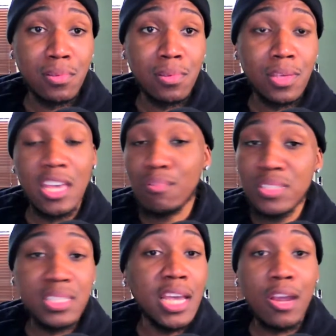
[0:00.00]
It
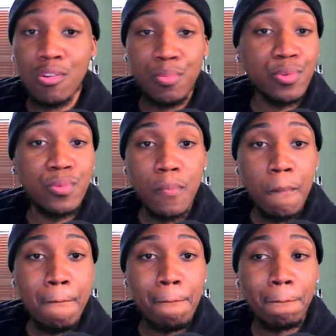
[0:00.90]
was terrible.
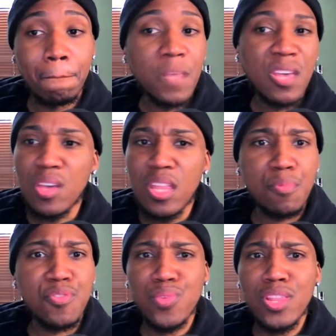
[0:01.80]
There
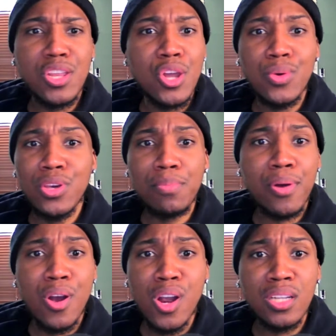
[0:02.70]
was really no good
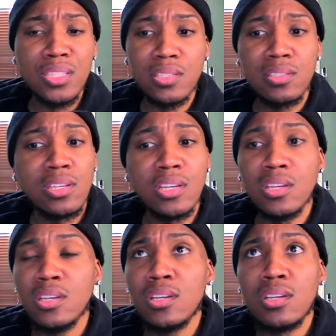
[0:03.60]
parts.
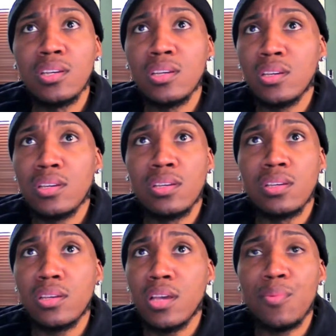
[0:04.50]

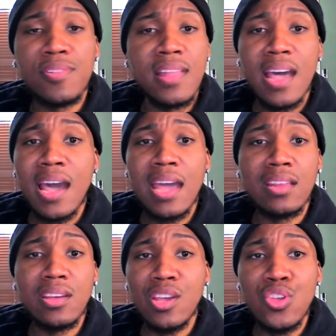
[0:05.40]
It was not
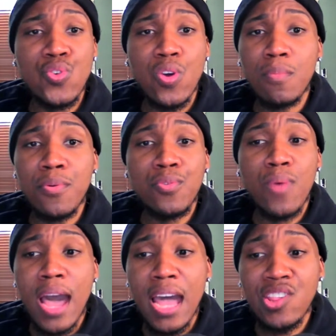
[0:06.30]
enjoyable to
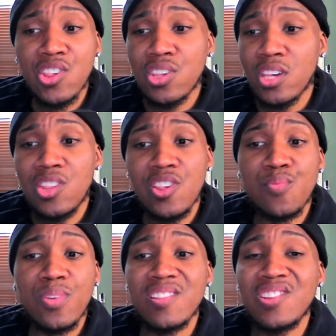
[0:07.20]
watch. It just
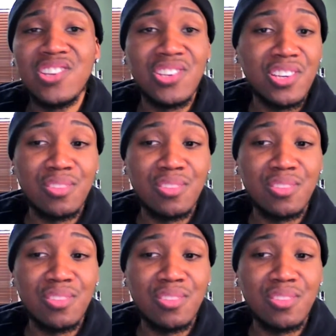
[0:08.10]
wasn't good.